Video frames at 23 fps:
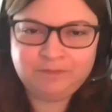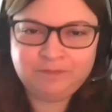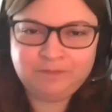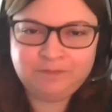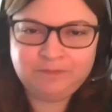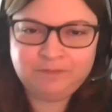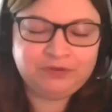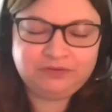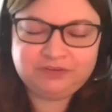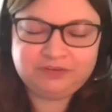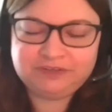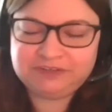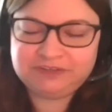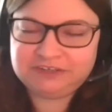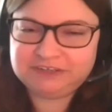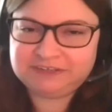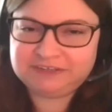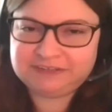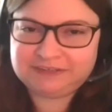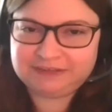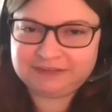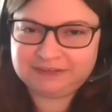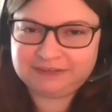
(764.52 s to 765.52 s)

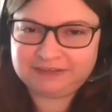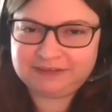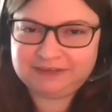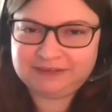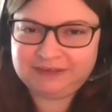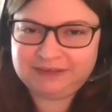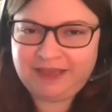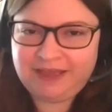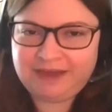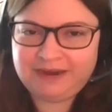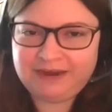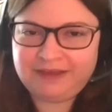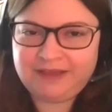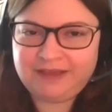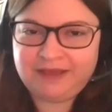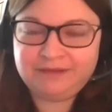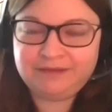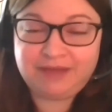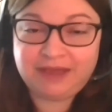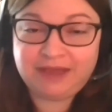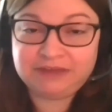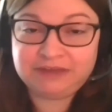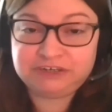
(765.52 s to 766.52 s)
Just silly. And I
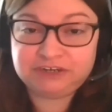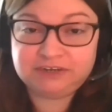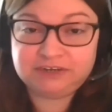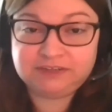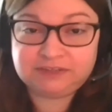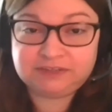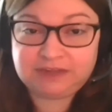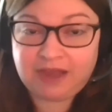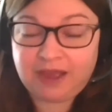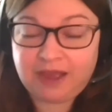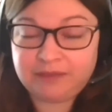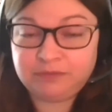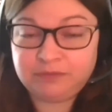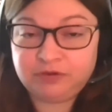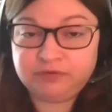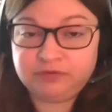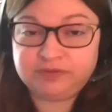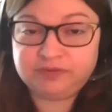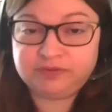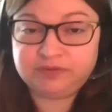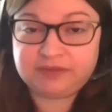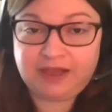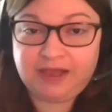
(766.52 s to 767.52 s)
imagine as time goes
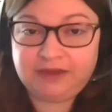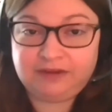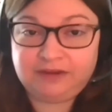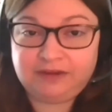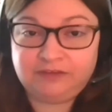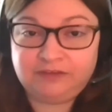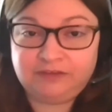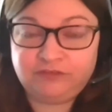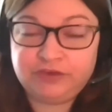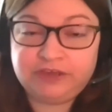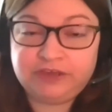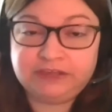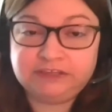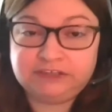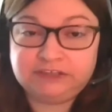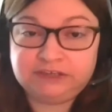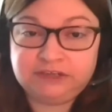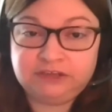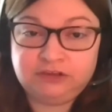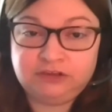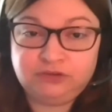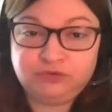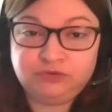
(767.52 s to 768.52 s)
on, if we
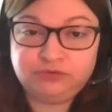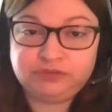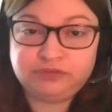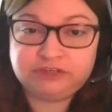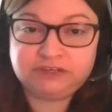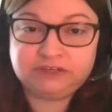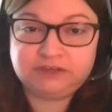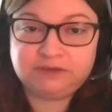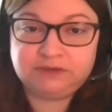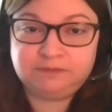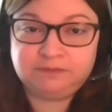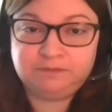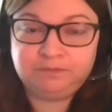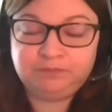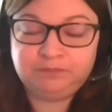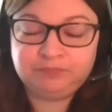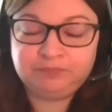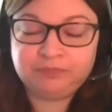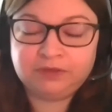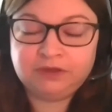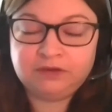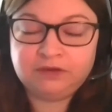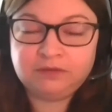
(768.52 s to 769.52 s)
continue to
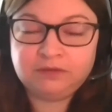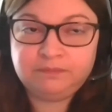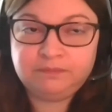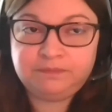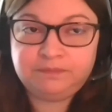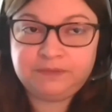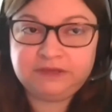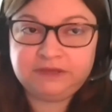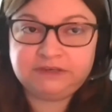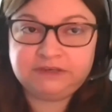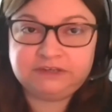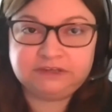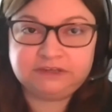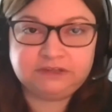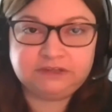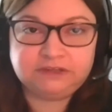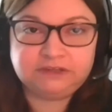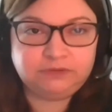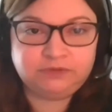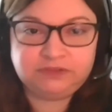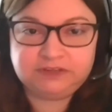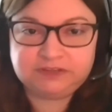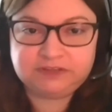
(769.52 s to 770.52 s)
be dealing
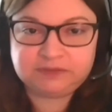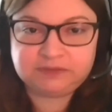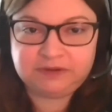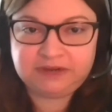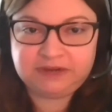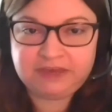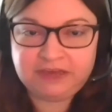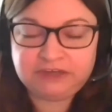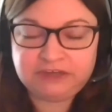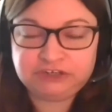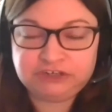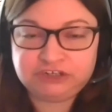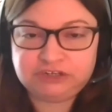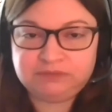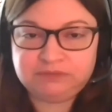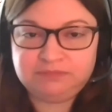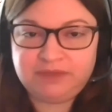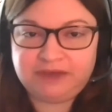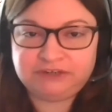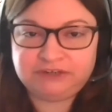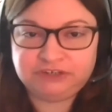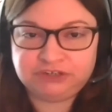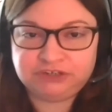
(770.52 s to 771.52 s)
with these mitigation
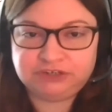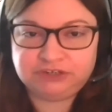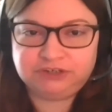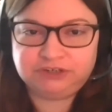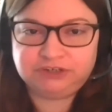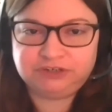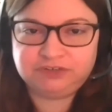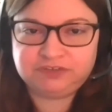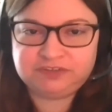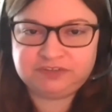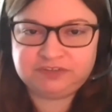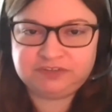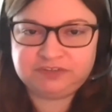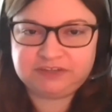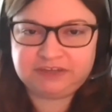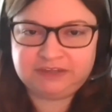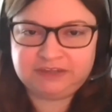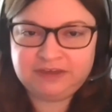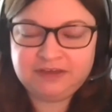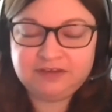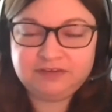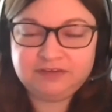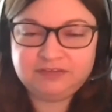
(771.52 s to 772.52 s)
measures, that
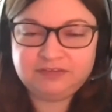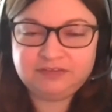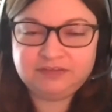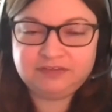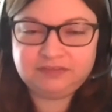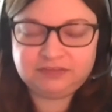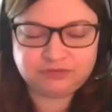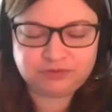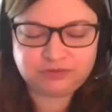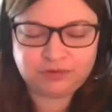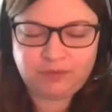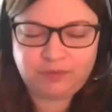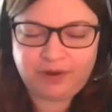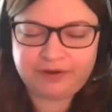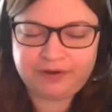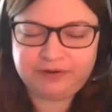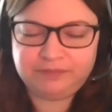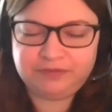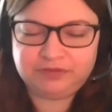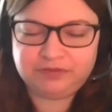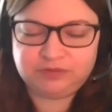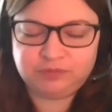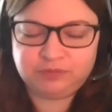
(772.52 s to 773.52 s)
those
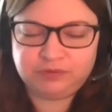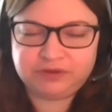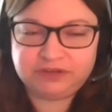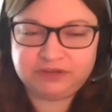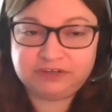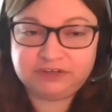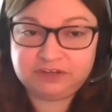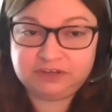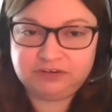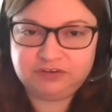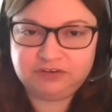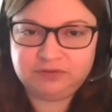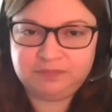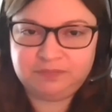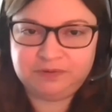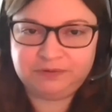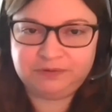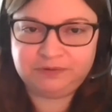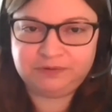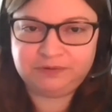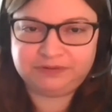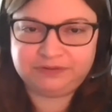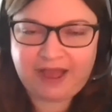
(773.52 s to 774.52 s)
requirements will continue to be
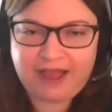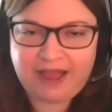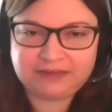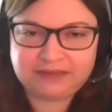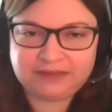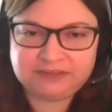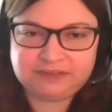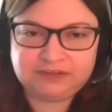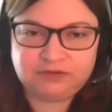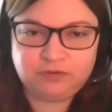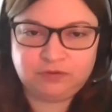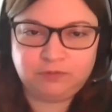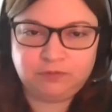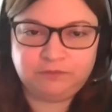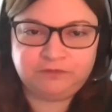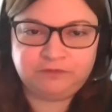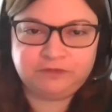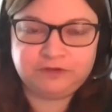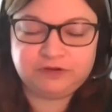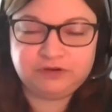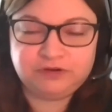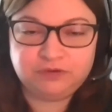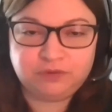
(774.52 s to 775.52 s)
relaxed, and
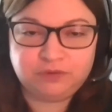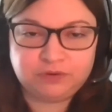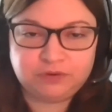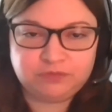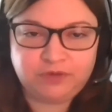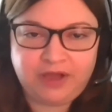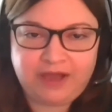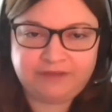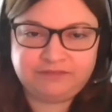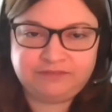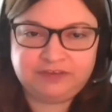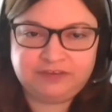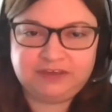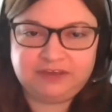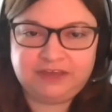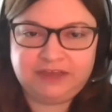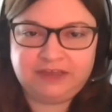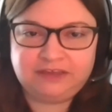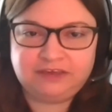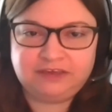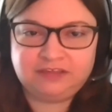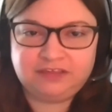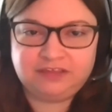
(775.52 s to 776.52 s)
hopefully no one will have to get
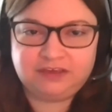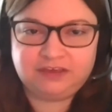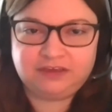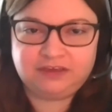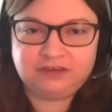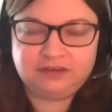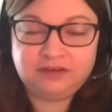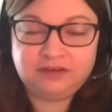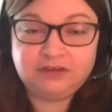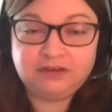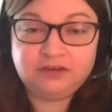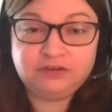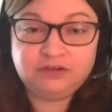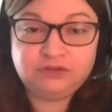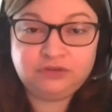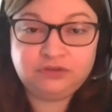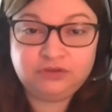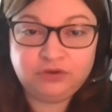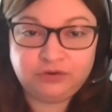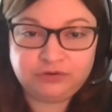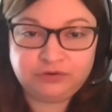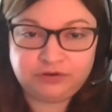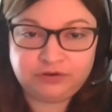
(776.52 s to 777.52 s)
anything
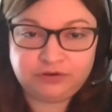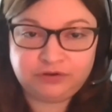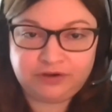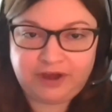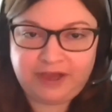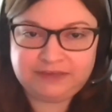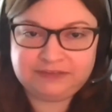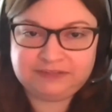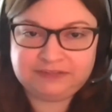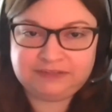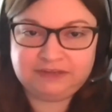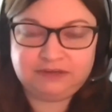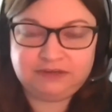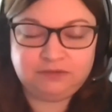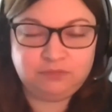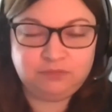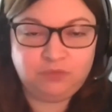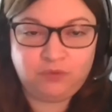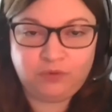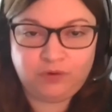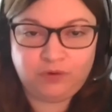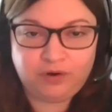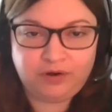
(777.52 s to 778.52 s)
notarized
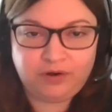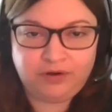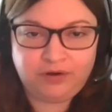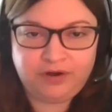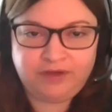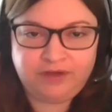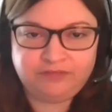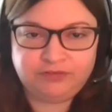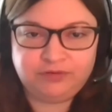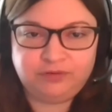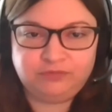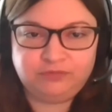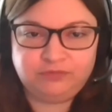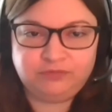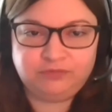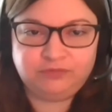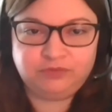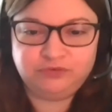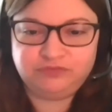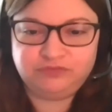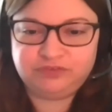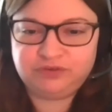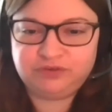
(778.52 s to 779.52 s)
anymore, or everyone will
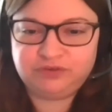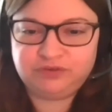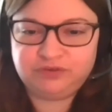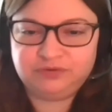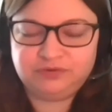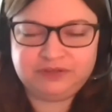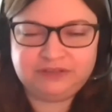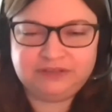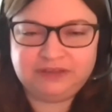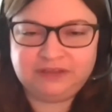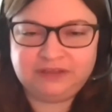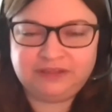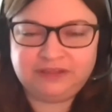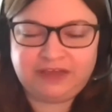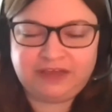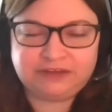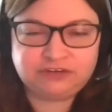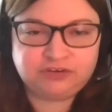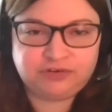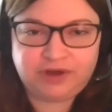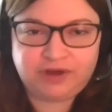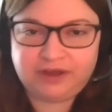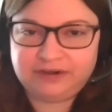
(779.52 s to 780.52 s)
move to an
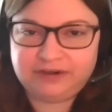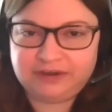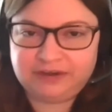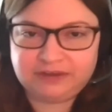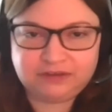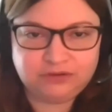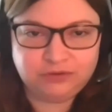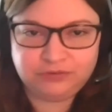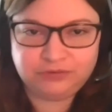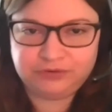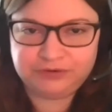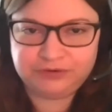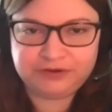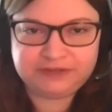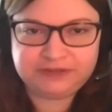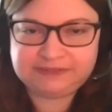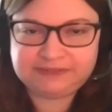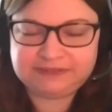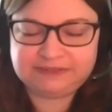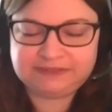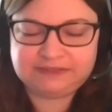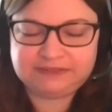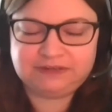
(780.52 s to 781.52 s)
electronic notary
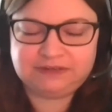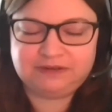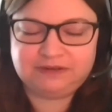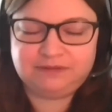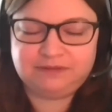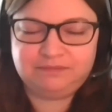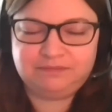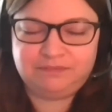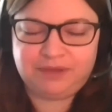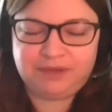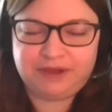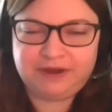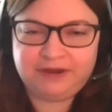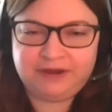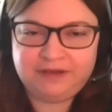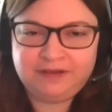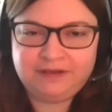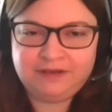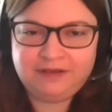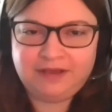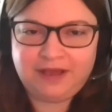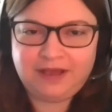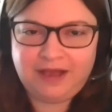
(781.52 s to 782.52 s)
system. But
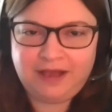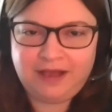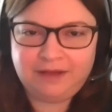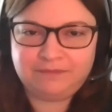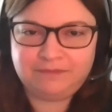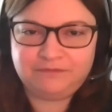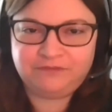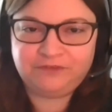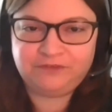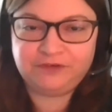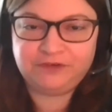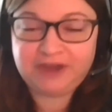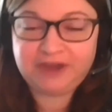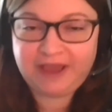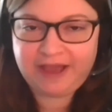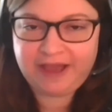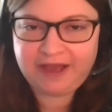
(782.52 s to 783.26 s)
for now,